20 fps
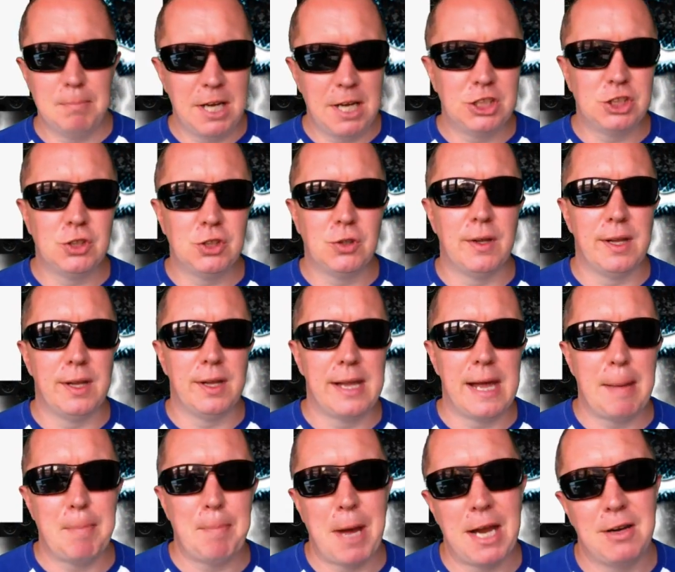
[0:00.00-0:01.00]
Make sure that
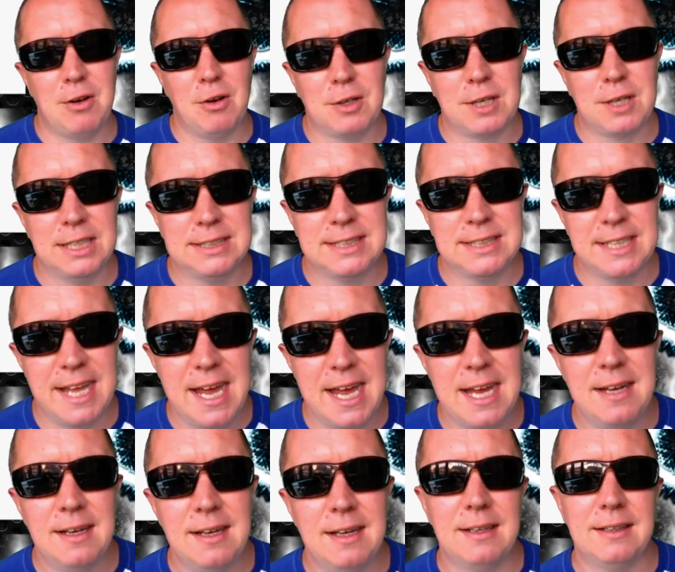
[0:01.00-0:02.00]
that padlock is
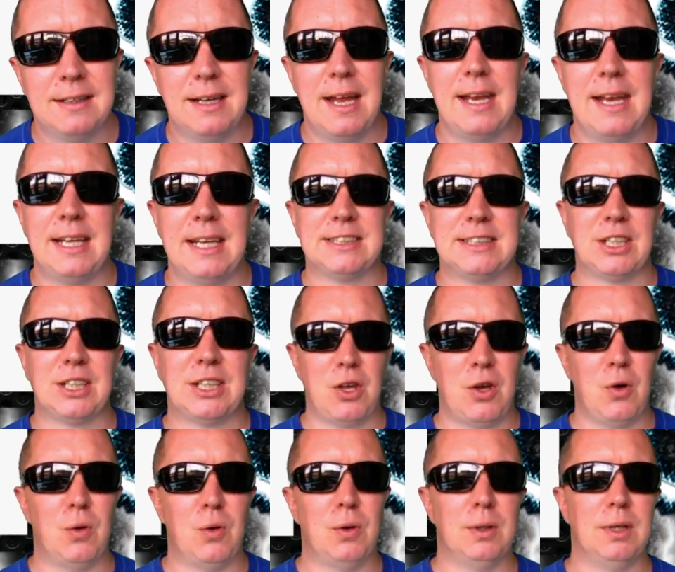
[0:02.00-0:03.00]
there and it's
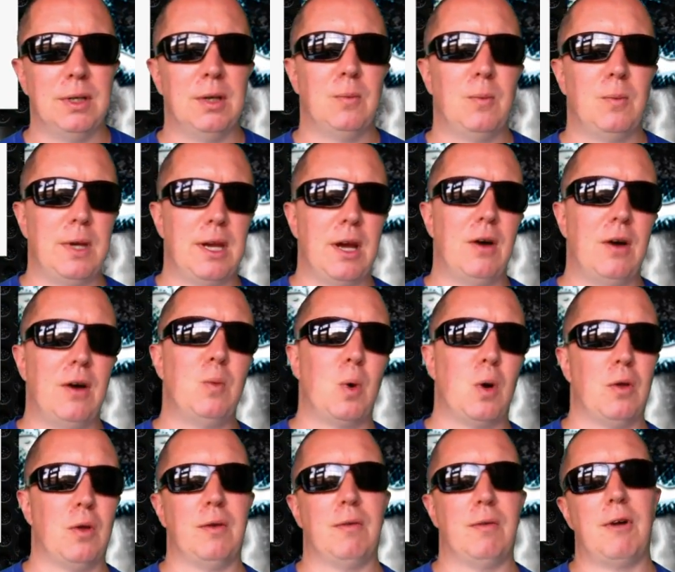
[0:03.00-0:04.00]
secure. We know
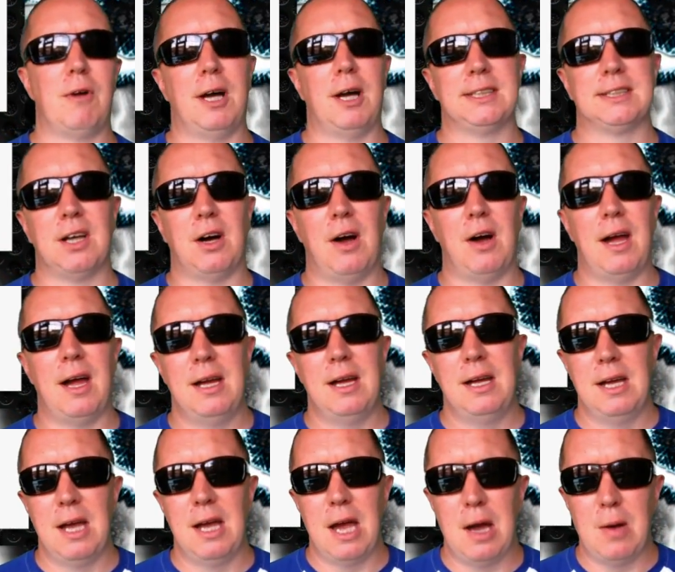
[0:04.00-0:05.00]
we're on the right site
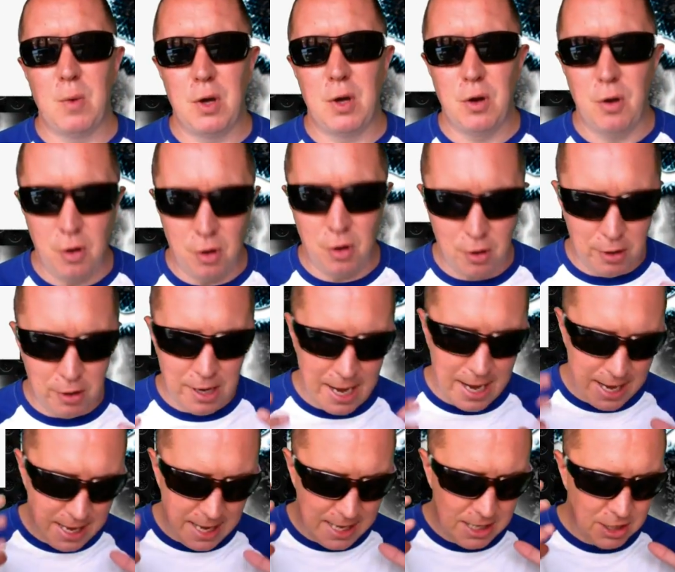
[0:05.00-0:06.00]
and we're not on
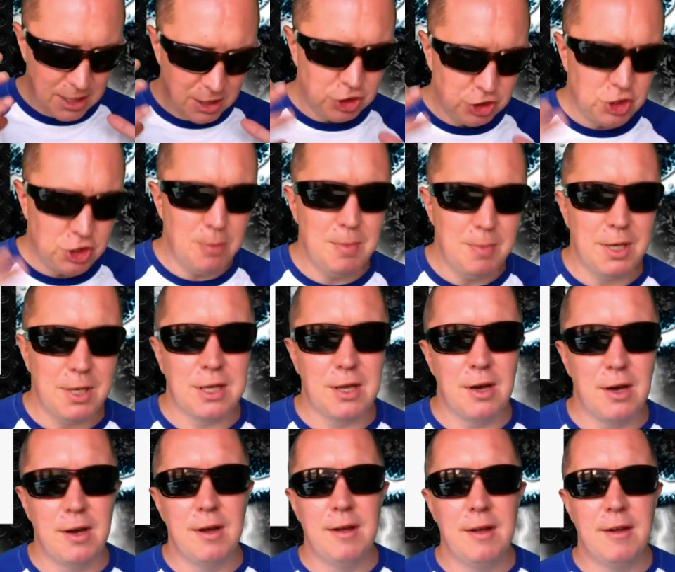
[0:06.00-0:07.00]
a
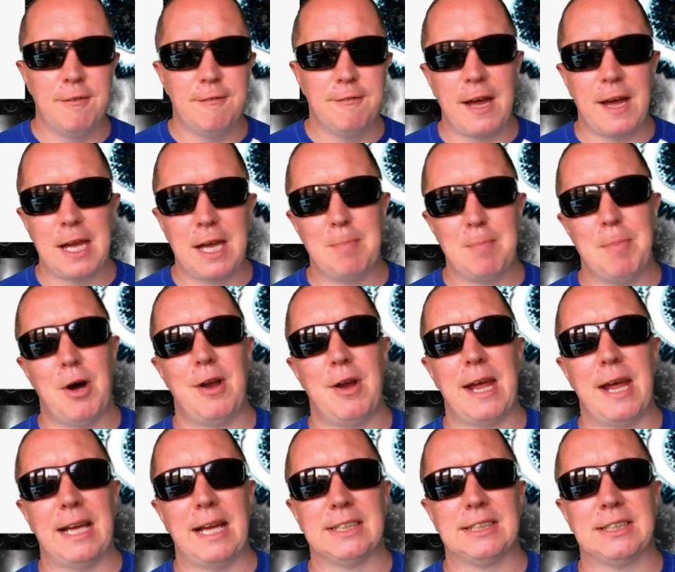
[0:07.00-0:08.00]
duplicate fake
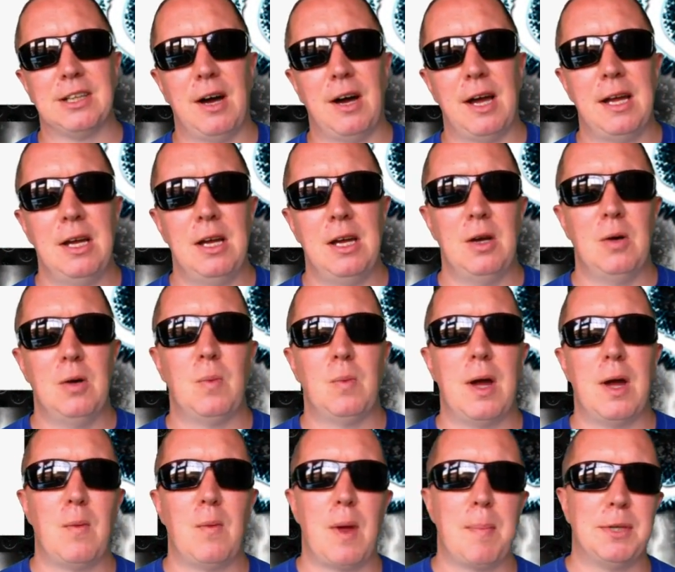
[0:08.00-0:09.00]
Binance site
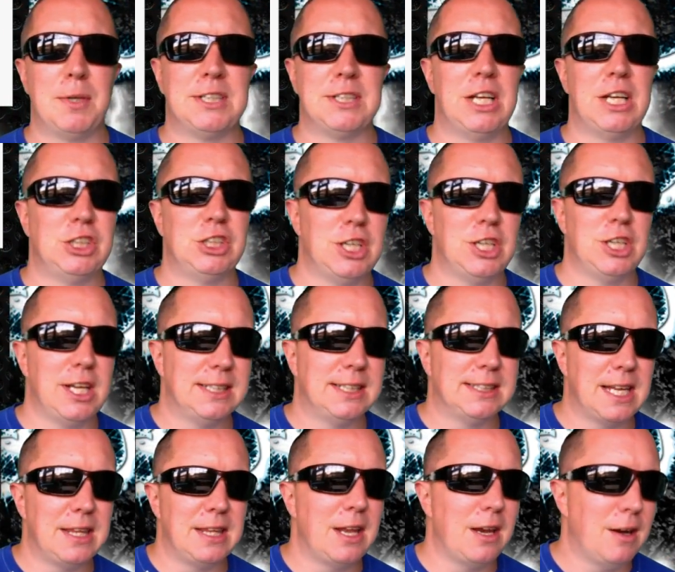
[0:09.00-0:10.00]
where we're potentially
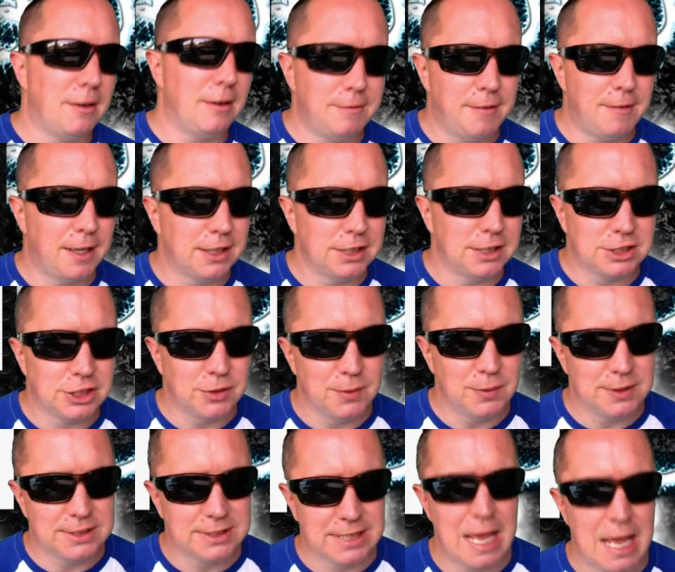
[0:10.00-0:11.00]
sending our funds
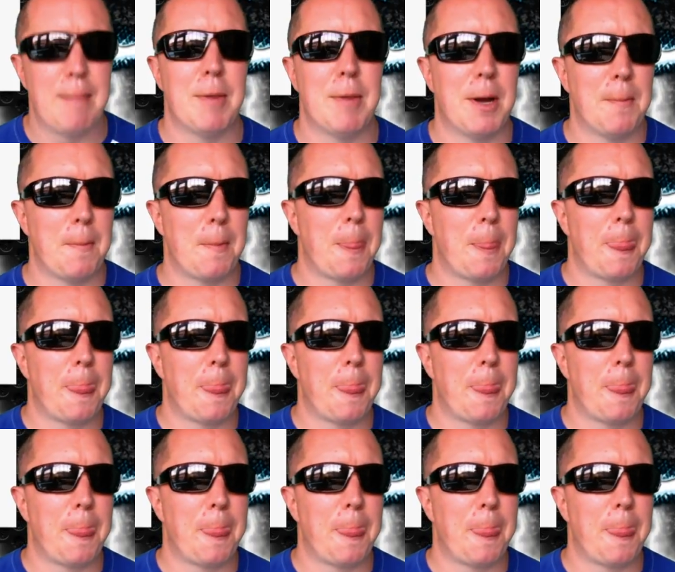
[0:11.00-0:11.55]
to a scammer.